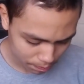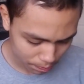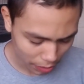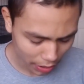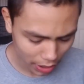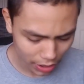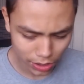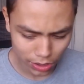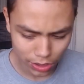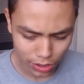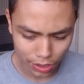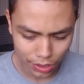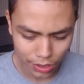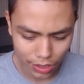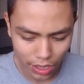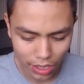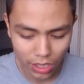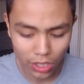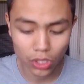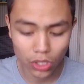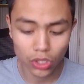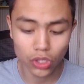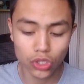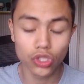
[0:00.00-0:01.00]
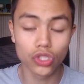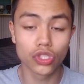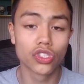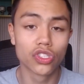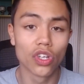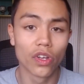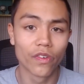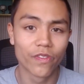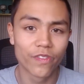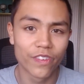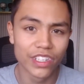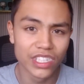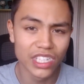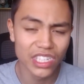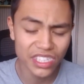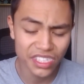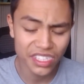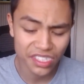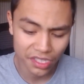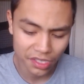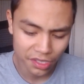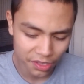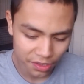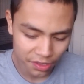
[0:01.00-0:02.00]
basically stuff it
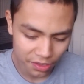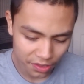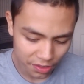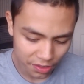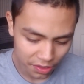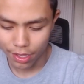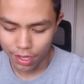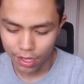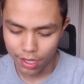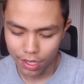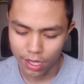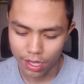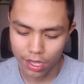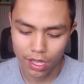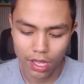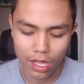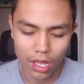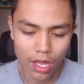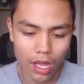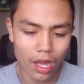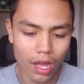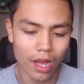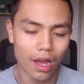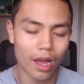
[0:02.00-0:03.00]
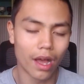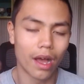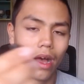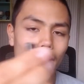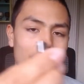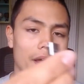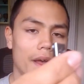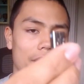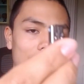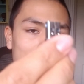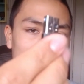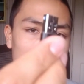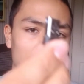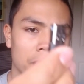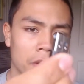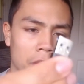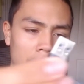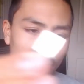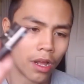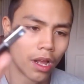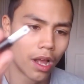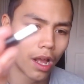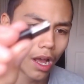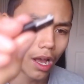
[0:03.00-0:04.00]
in. And
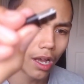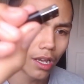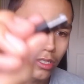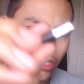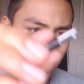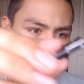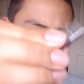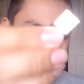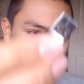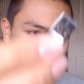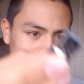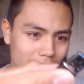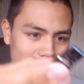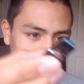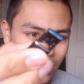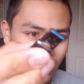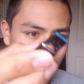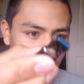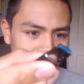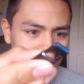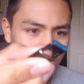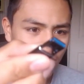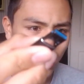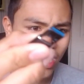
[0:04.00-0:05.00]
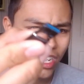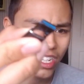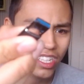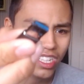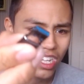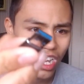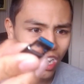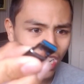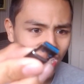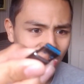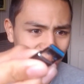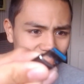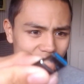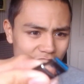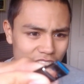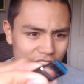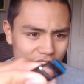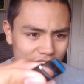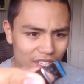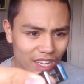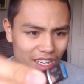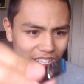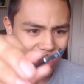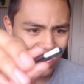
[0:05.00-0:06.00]
as you can see, guys,
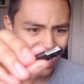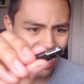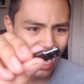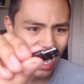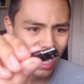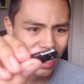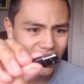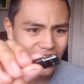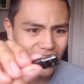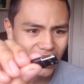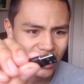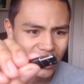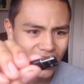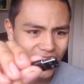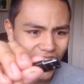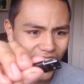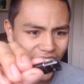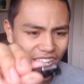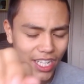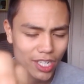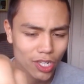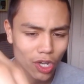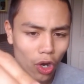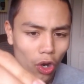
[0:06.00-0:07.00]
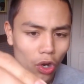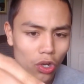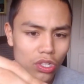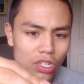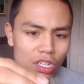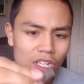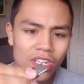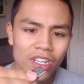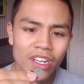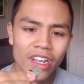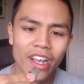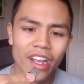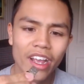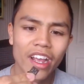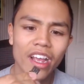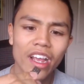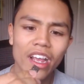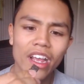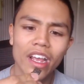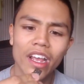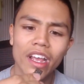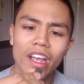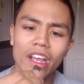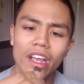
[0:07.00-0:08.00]
that SD card
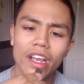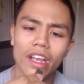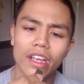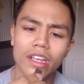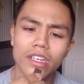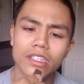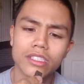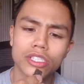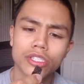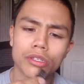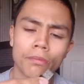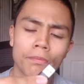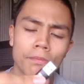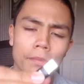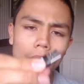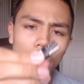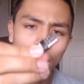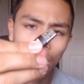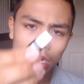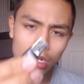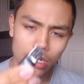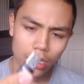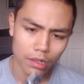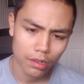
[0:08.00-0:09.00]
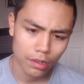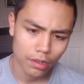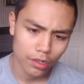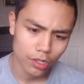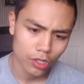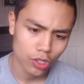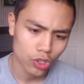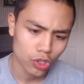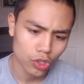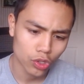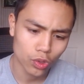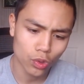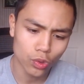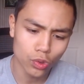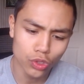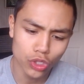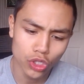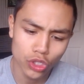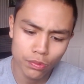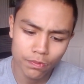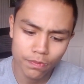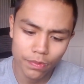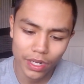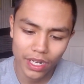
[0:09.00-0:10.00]
is in my
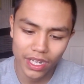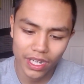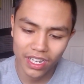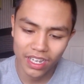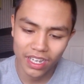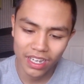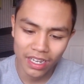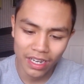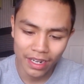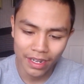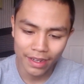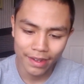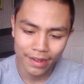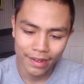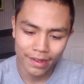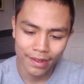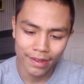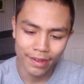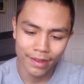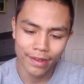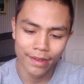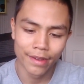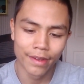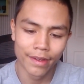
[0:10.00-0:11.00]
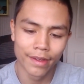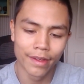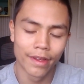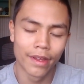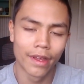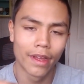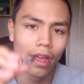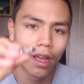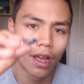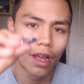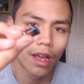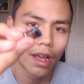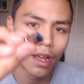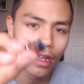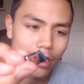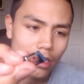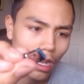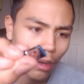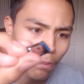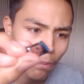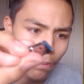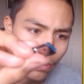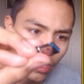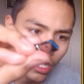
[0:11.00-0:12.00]
USB
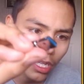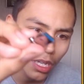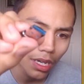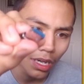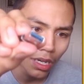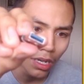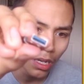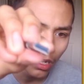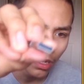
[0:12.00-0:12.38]
adapter.